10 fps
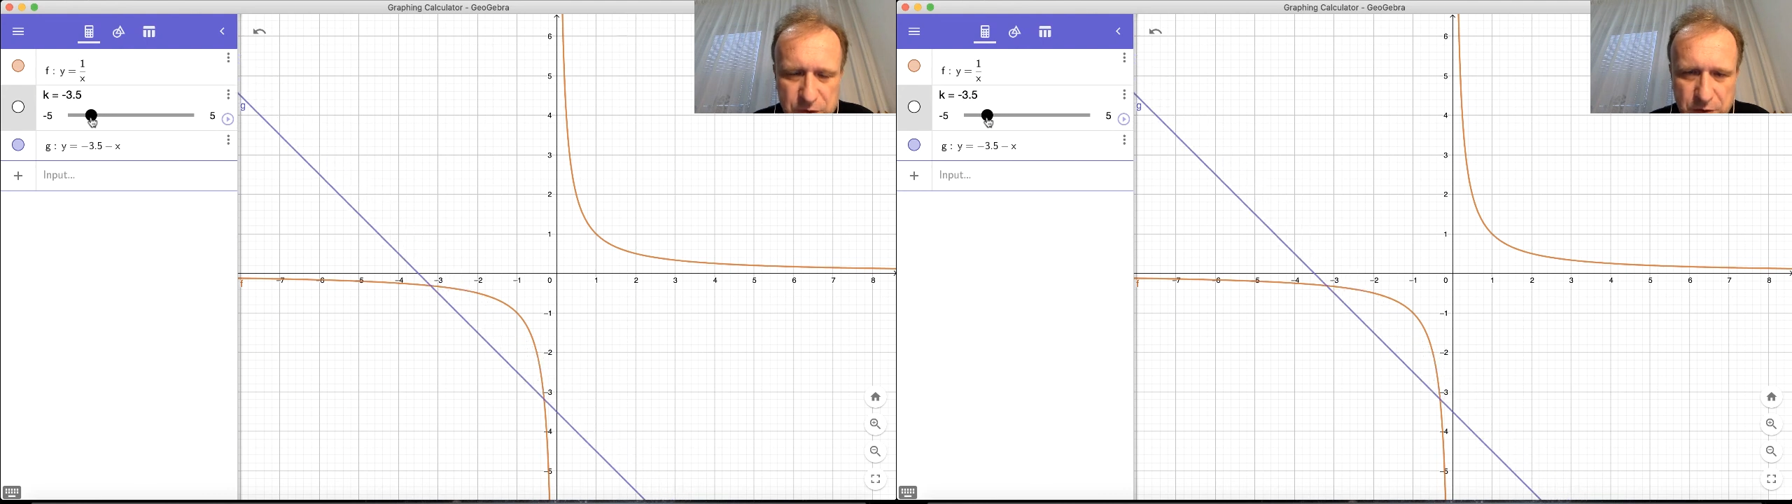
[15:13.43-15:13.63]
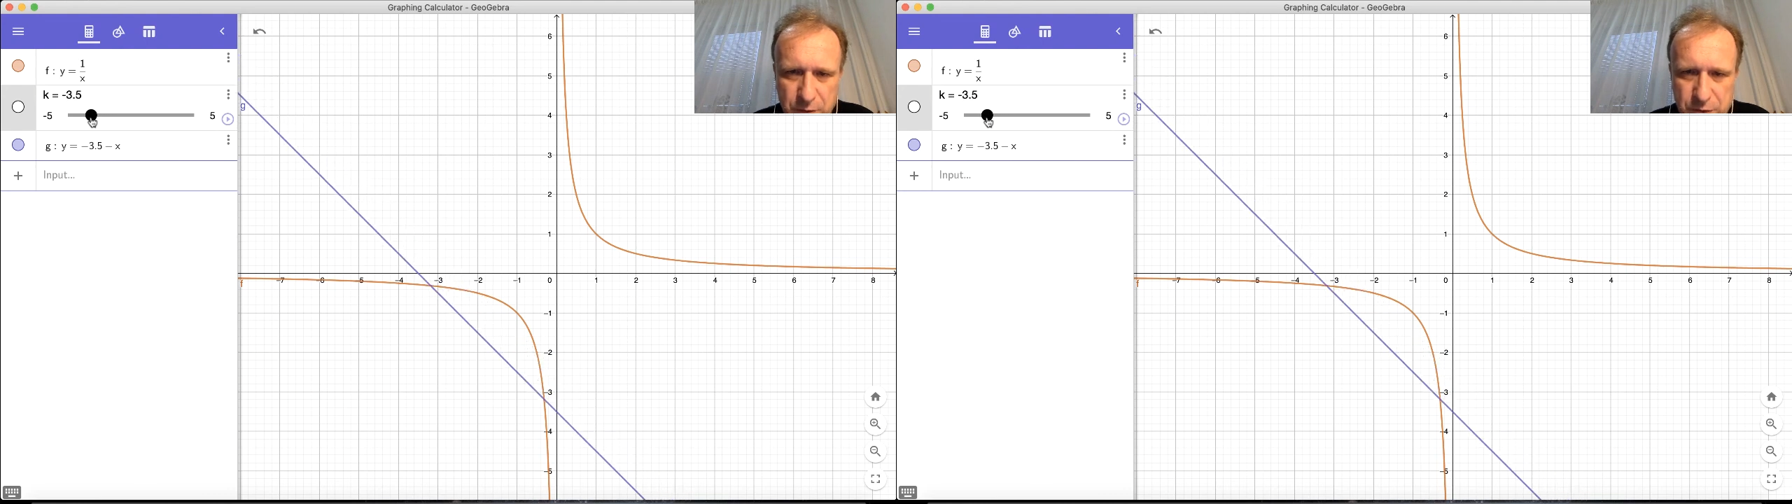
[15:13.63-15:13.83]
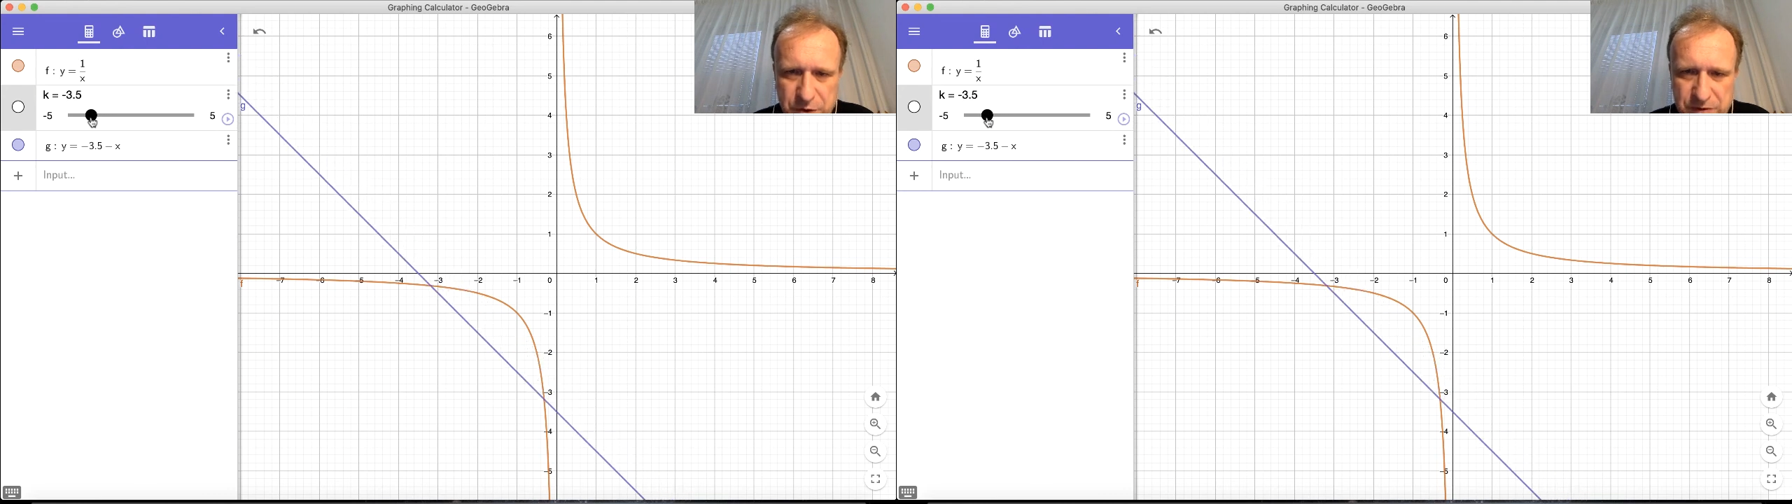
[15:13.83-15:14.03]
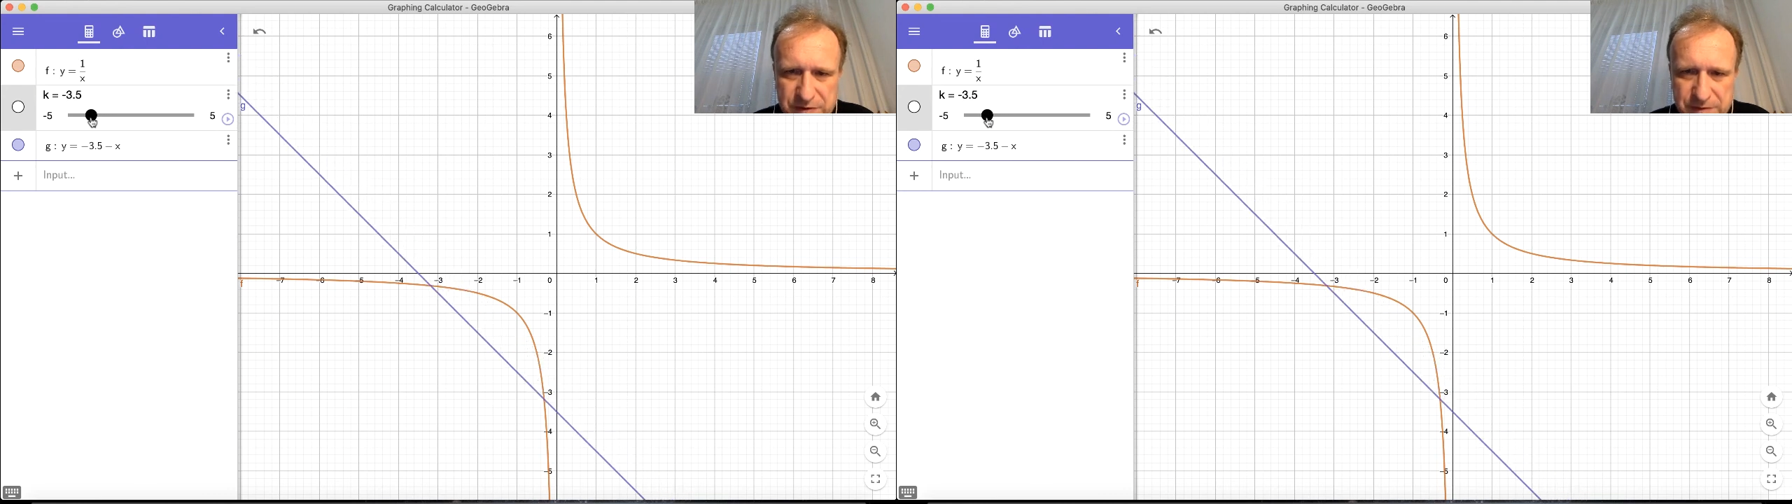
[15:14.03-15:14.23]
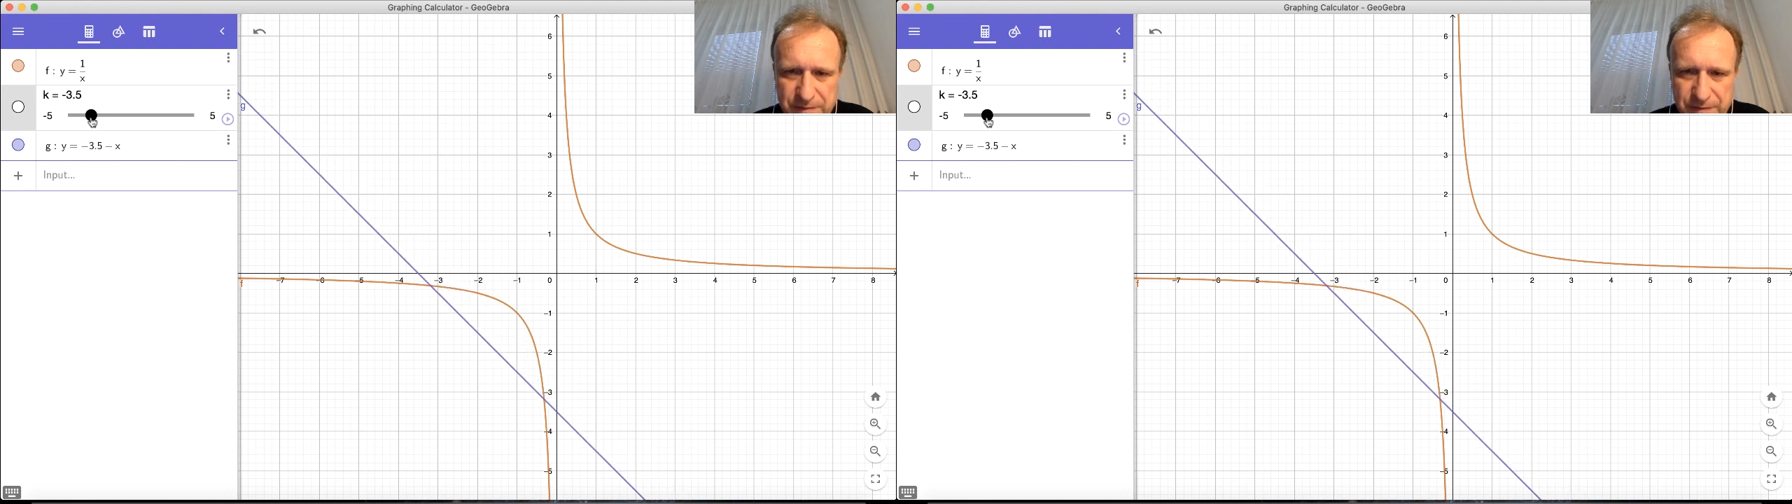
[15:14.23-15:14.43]

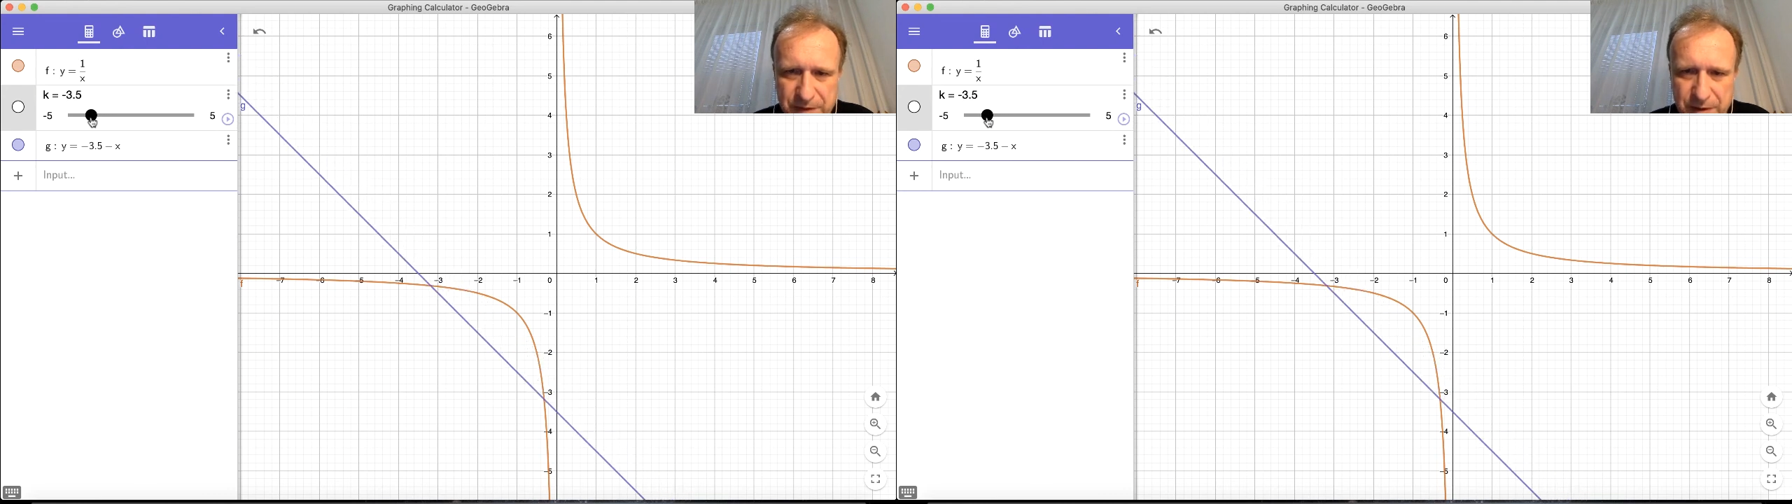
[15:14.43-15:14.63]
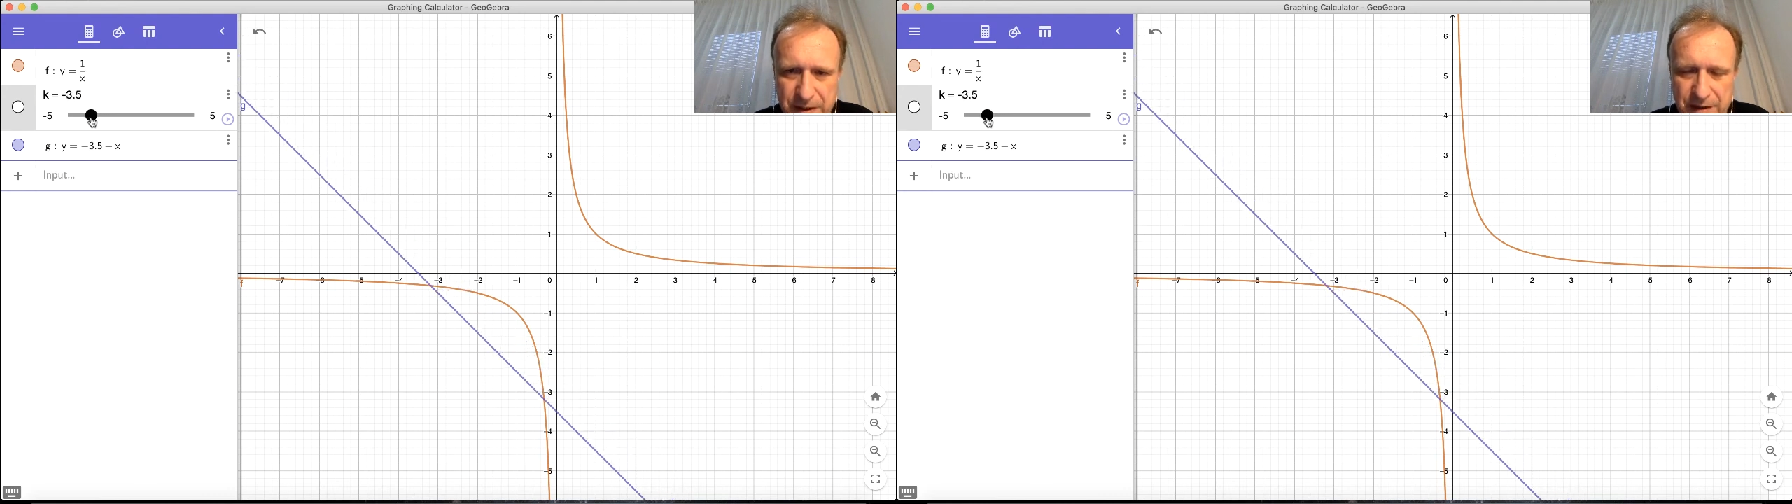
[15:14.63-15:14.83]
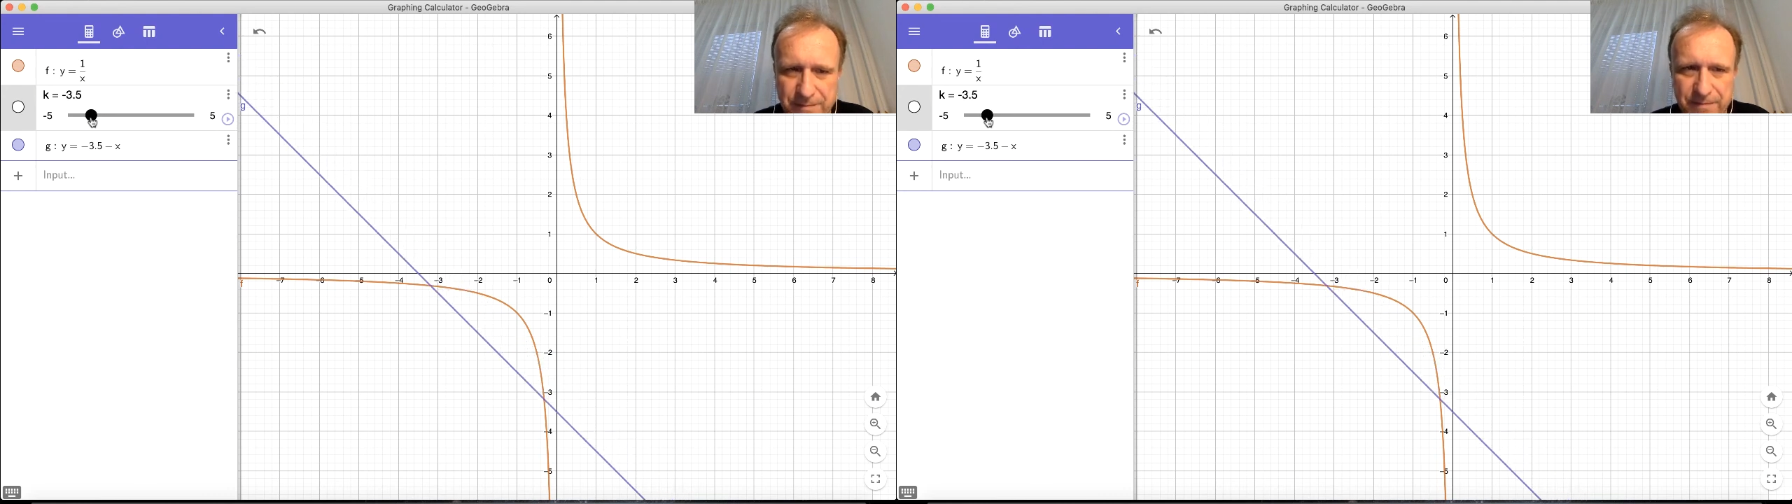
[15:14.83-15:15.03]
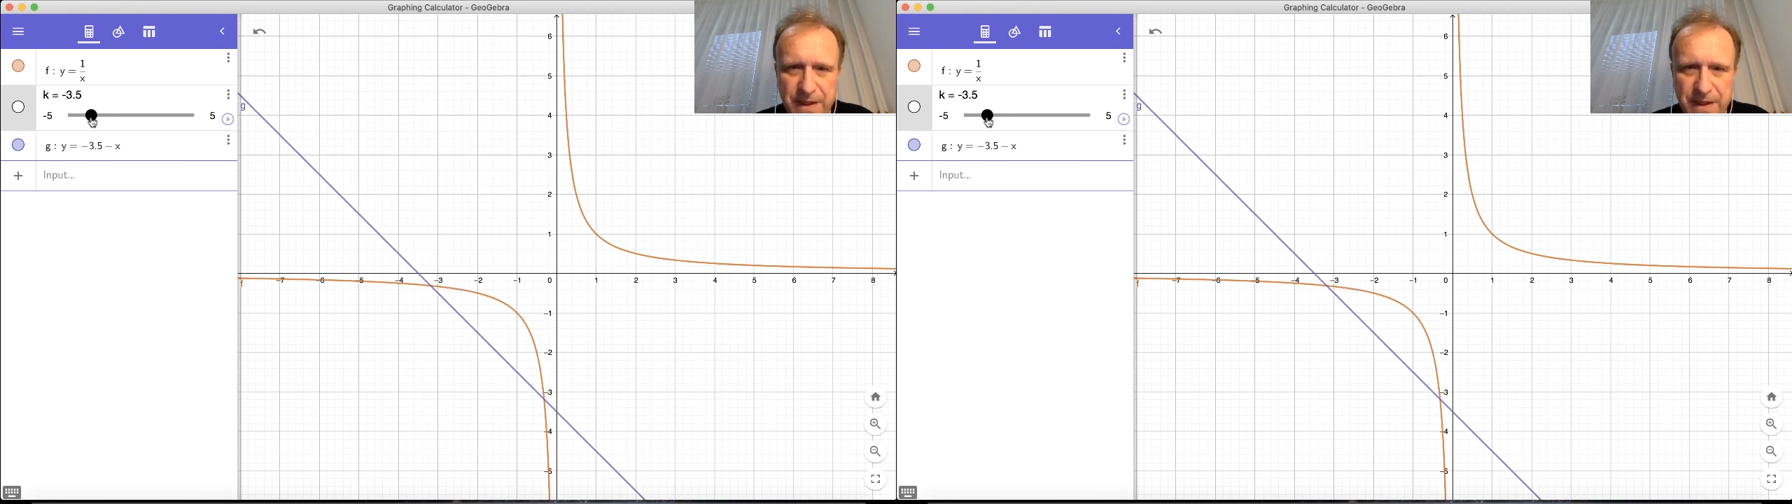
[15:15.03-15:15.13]
solutions. Okay,